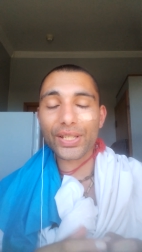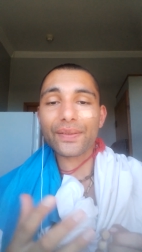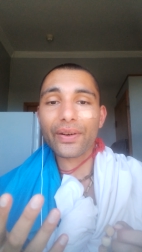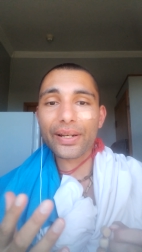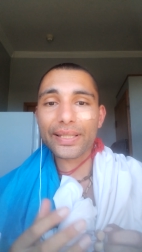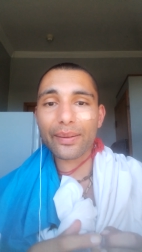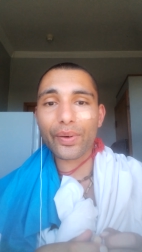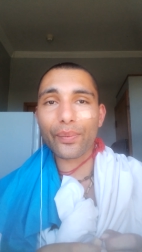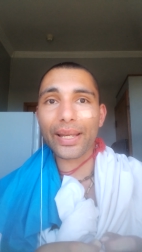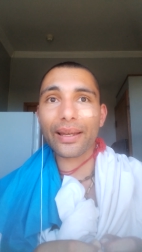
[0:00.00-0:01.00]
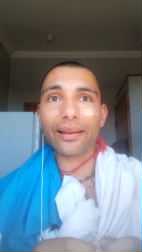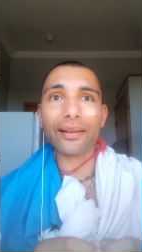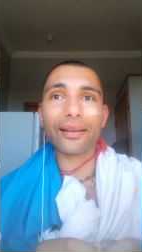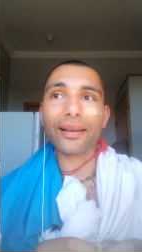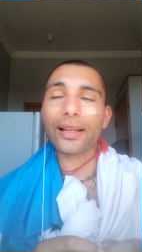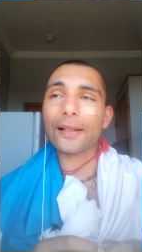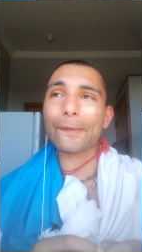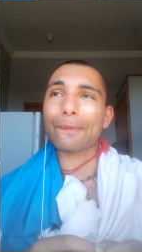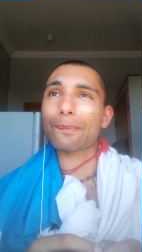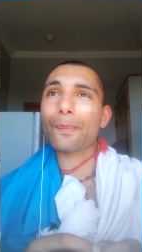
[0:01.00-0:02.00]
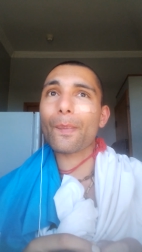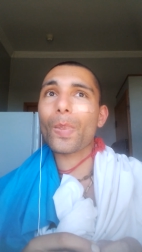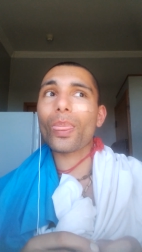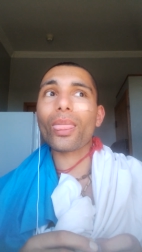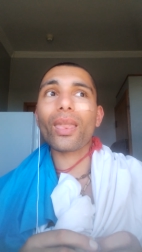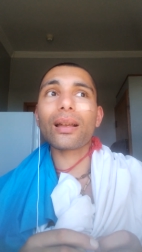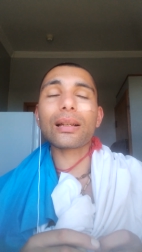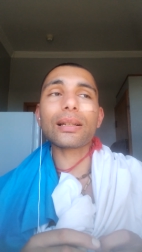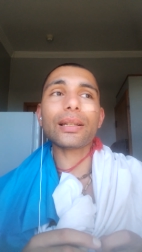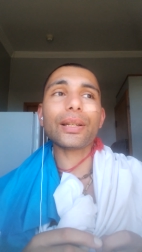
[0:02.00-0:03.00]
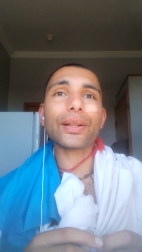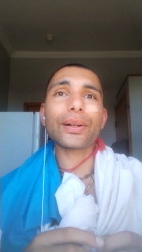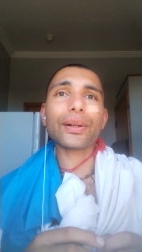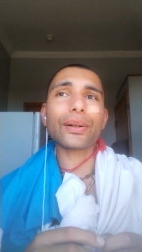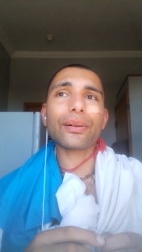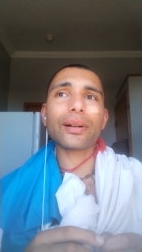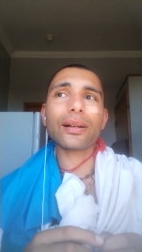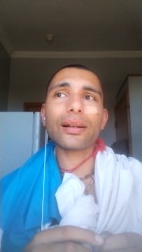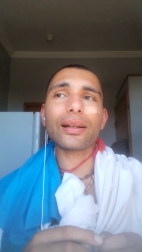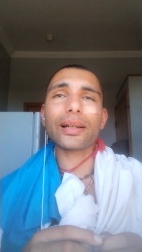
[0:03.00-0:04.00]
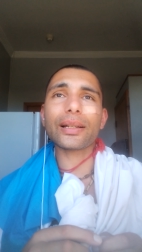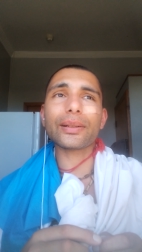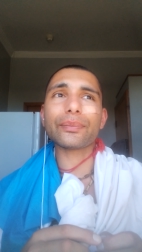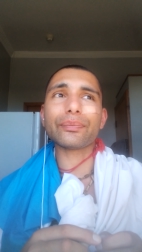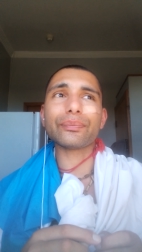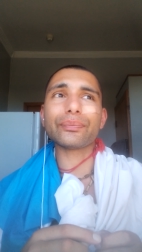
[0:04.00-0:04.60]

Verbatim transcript: As far as I'm aware, um, you know, um,